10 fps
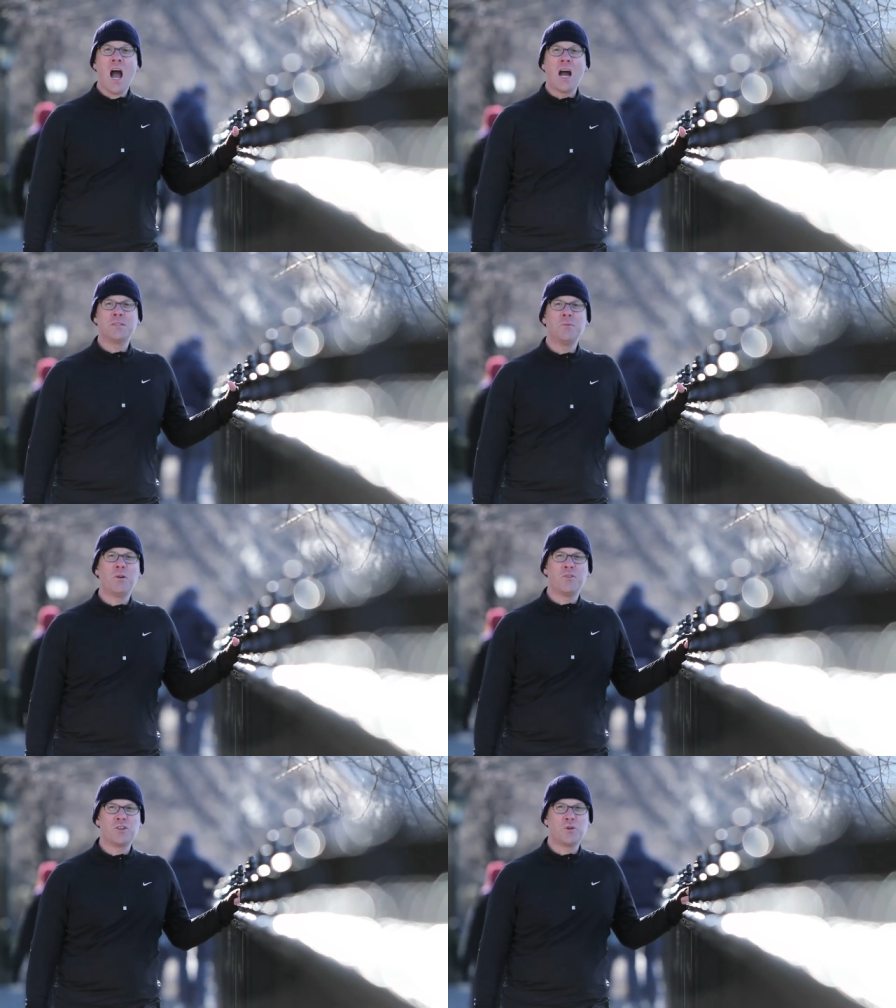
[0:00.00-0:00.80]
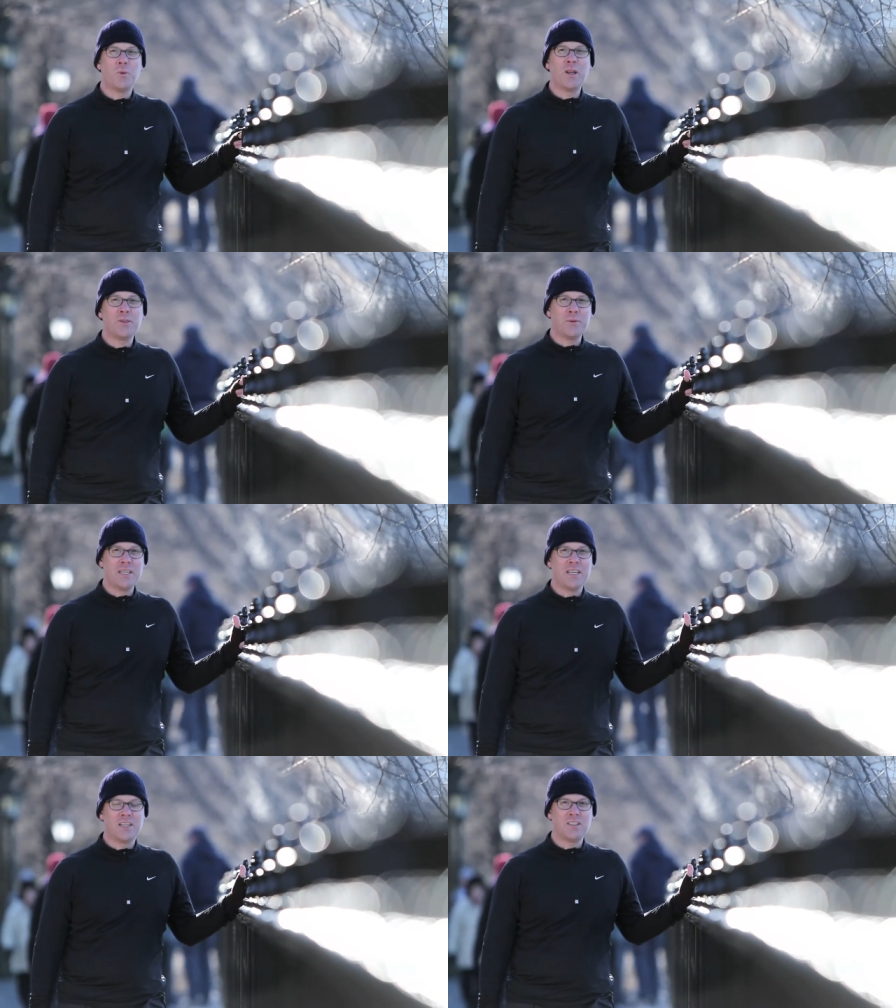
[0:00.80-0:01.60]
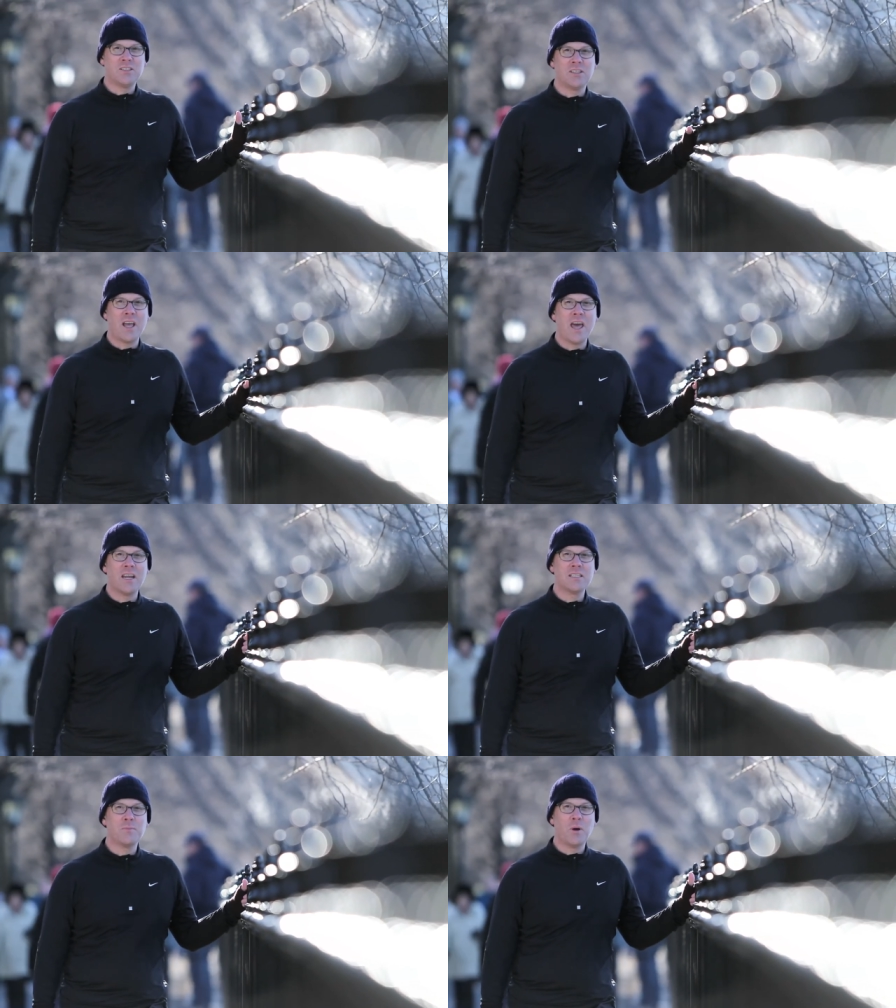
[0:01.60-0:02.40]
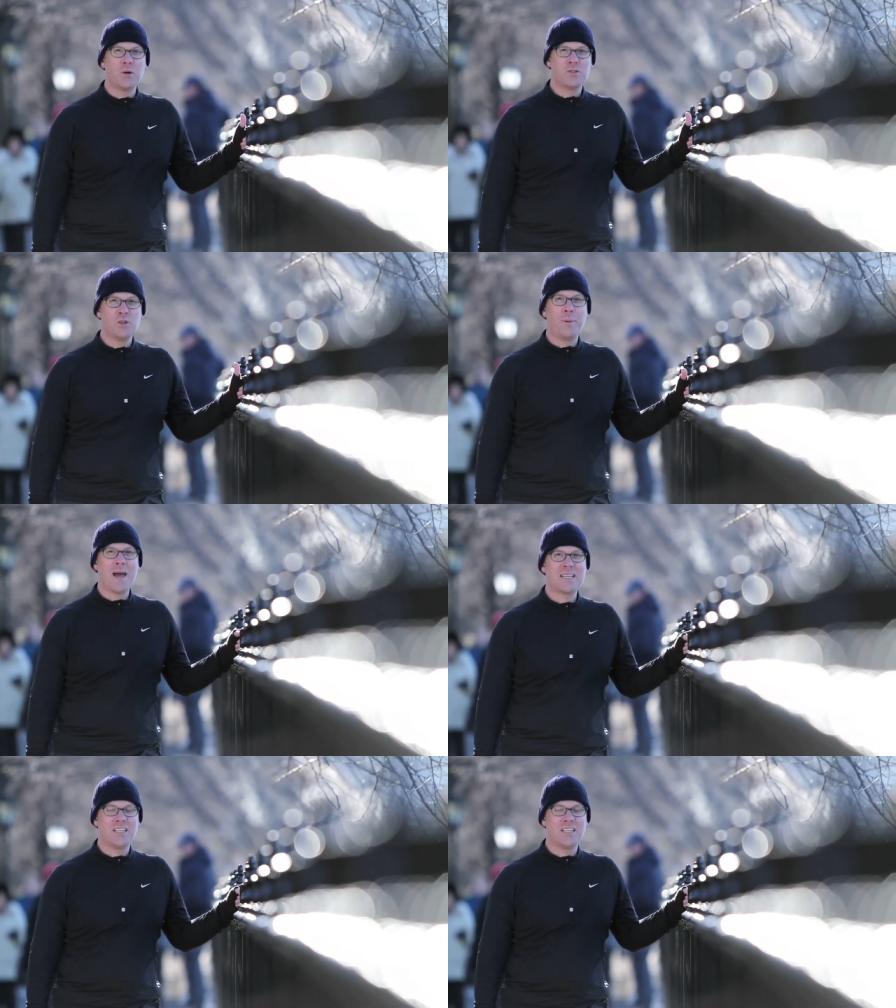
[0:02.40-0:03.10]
I smoked for 23 years, and I smoked two packs a